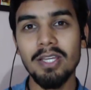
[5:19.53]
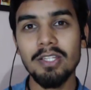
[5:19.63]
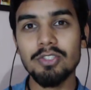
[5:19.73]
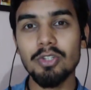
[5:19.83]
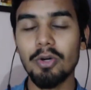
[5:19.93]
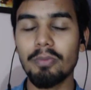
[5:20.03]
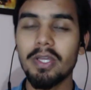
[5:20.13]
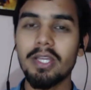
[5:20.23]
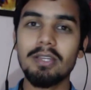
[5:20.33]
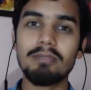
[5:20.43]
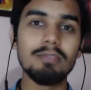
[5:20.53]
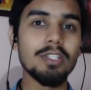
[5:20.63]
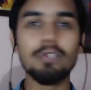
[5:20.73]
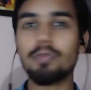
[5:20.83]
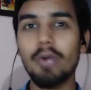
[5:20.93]
So
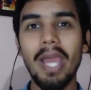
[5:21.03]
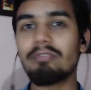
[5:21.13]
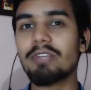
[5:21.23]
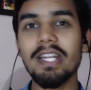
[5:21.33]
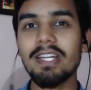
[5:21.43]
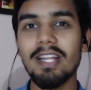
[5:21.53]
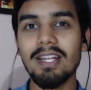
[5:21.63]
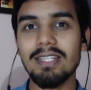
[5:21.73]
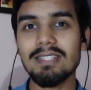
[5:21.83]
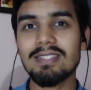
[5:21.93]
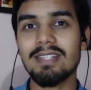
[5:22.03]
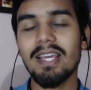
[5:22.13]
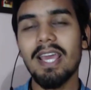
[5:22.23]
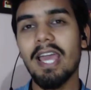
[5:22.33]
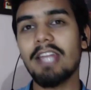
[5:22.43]
if you have created a list,
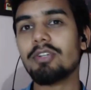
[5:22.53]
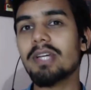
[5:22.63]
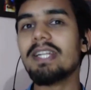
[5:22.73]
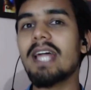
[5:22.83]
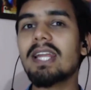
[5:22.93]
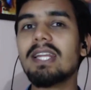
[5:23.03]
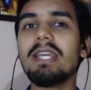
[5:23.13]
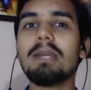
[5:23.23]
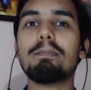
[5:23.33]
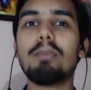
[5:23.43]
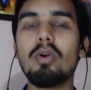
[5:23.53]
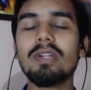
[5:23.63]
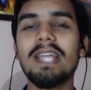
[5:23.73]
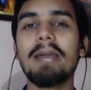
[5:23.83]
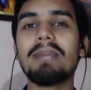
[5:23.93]
and you can directly
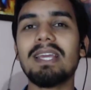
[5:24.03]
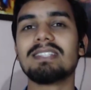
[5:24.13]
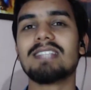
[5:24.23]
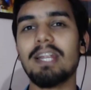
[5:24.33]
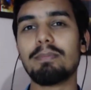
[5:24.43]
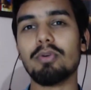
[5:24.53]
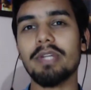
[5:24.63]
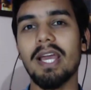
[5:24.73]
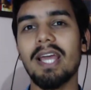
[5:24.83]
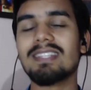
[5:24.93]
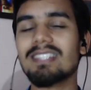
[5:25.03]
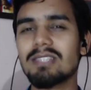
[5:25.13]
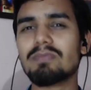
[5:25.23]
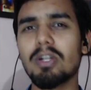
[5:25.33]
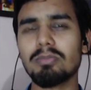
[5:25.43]
import them inside Podia, and this
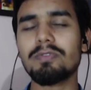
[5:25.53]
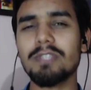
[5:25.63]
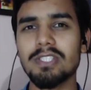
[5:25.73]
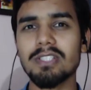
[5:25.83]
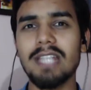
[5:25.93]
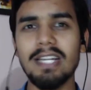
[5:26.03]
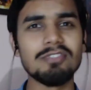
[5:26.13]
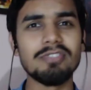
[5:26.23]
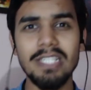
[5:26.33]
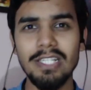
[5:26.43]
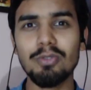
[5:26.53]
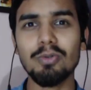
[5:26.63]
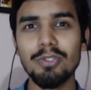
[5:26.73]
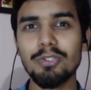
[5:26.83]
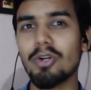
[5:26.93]
is one of the features that is really
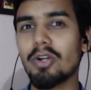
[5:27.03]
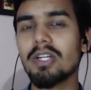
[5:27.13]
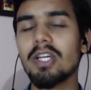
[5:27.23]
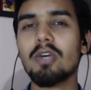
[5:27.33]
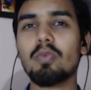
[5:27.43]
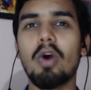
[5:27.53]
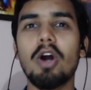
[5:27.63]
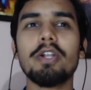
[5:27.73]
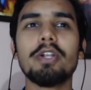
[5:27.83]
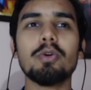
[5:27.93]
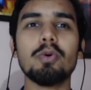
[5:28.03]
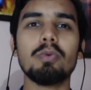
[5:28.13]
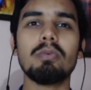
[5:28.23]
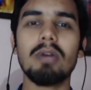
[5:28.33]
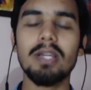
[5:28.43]
cool. You don't want
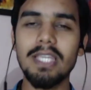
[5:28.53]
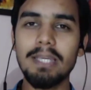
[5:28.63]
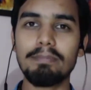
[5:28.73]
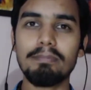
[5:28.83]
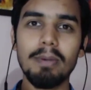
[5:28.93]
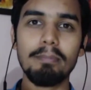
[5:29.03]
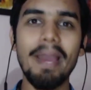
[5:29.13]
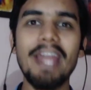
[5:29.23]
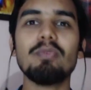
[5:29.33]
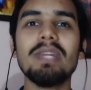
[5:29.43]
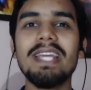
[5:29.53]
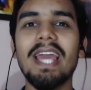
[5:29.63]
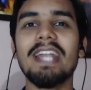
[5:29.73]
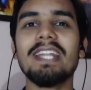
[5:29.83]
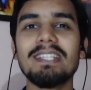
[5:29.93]
to keep manually
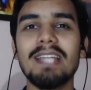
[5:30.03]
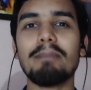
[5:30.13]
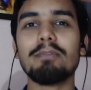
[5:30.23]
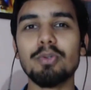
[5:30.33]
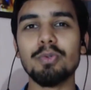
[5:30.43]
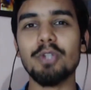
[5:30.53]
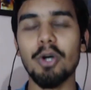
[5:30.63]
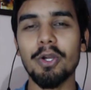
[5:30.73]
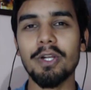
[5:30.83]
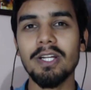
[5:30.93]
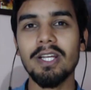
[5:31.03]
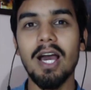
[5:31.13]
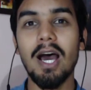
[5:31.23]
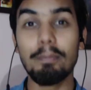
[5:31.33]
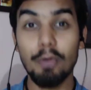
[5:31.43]
adding them to your
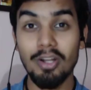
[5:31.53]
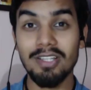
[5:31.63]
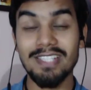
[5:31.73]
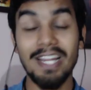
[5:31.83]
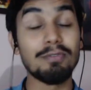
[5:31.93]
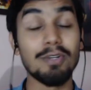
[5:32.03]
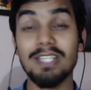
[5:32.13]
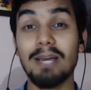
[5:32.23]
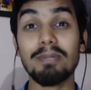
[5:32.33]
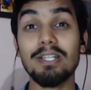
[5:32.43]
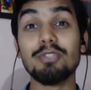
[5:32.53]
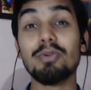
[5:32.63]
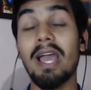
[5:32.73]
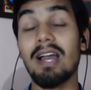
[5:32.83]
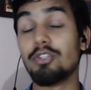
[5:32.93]
products, right? For example, you
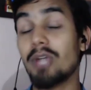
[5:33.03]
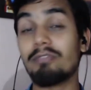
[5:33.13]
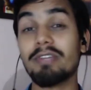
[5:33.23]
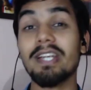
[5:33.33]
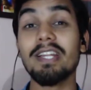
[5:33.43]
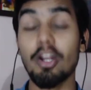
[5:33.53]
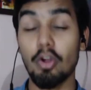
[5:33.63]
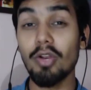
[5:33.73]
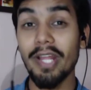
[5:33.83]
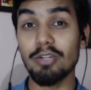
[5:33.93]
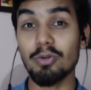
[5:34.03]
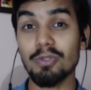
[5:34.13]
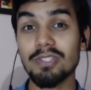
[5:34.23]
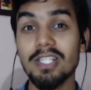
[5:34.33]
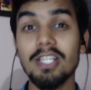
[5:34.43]
have created an online
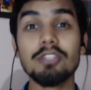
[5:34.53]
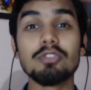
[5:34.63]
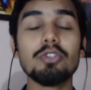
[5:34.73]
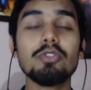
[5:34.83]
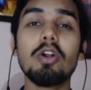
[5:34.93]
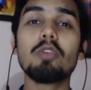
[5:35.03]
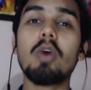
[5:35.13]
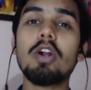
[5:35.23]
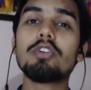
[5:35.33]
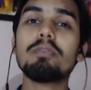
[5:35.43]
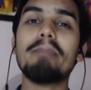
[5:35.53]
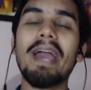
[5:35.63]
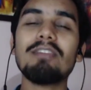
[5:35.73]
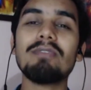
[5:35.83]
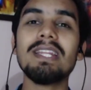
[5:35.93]
course, so you don't want to
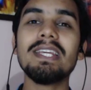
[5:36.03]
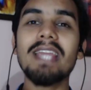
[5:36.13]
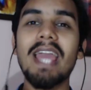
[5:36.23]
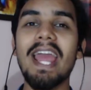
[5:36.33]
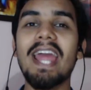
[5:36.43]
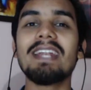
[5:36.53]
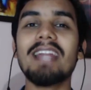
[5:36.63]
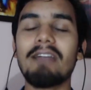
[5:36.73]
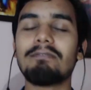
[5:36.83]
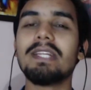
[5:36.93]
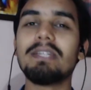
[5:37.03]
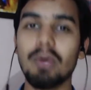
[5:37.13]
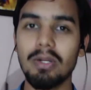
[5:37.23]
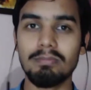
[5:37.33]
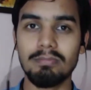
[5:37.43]
manually add every
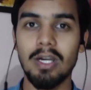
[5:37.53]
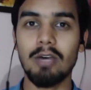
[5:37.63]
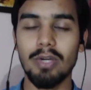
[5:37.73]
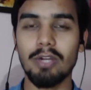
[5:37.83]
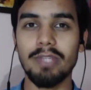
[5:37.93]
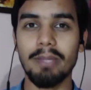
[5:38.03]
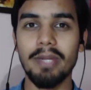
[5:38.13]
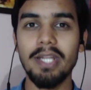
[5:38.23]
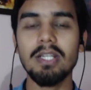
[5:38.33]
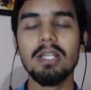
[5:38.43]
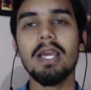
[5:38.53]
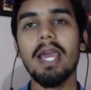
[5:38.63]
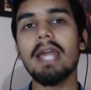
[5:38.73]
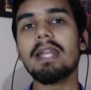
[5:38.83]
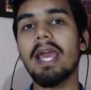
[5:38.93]
one of them, right?
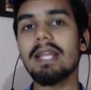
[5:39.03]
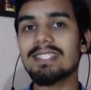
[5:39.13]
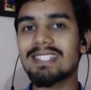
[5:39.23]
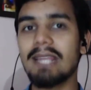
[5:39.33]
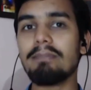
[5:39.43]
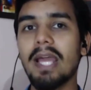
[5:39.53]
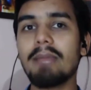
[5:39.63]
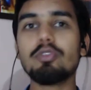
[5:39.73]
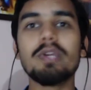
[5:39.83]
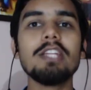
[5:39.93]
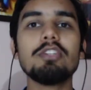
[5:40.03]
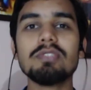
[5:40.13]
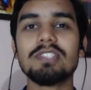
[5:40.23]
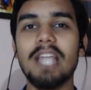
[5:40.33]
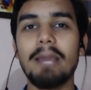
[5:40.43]
And at the same time, you can
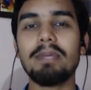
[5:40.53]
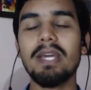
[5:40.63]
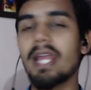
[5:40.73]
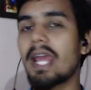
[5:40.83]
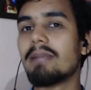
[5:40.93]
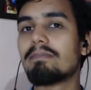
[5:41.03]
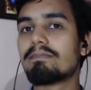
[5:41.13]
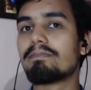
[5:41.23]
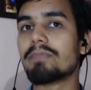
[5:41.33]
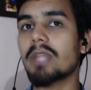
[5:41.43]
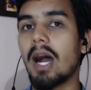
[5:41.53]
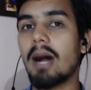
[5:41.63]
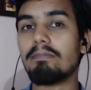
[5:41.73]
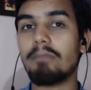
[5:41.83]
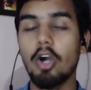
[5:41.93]
use Zapier and
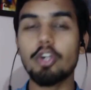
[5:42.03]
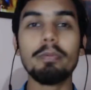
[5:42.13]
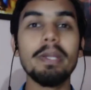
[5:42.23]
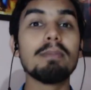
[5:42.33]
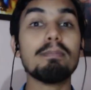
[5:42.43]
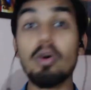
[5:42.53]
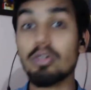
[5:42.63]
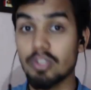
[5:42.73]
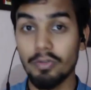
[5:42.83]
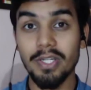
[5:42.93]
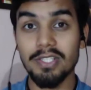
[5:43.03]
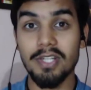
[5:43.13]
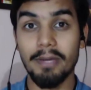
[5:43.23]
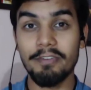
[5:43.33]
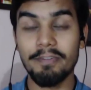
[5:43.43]
automate most of your
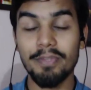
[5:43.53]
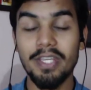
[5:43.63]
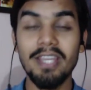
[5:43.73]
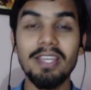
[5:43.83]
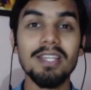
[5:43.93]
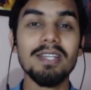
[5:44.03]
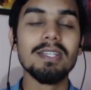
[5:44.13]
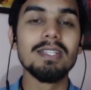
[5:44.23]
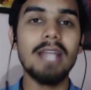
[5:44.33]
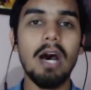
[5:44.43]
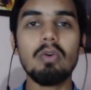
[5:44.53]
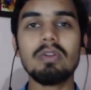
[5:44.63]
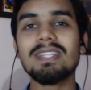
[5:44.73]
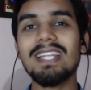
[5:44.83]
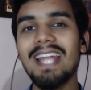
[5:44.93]
stuff. Okay,
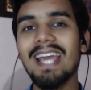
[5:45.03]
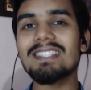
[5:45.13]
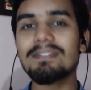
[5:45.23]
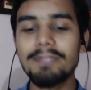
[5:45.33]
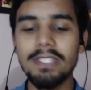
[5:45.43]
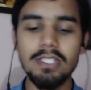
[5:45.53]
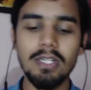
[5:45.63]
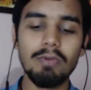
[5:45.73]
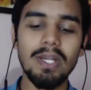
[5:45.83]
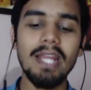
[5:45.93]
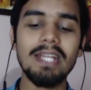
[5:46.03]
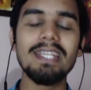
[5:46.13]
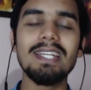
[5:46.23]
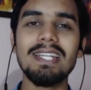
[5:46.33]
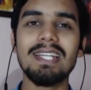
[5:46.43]
now the next feature what I
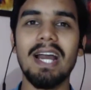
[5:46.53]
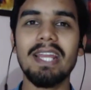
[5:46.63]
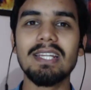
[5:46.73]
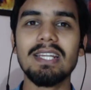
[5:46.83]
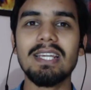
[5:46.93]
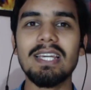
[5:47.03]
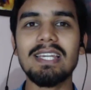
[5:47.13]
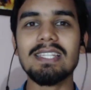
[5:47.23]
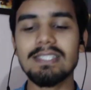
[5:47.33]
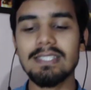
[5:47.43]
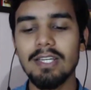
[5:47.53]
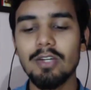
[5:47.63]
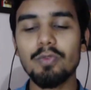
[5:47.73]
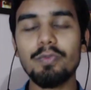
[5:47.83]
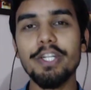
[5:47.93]
really like is
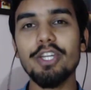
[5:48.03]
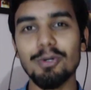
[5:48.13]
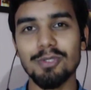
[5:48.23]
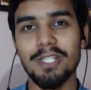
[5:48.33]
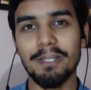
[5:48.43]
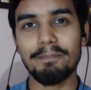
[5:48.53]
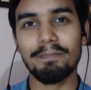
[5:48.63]
video hosting.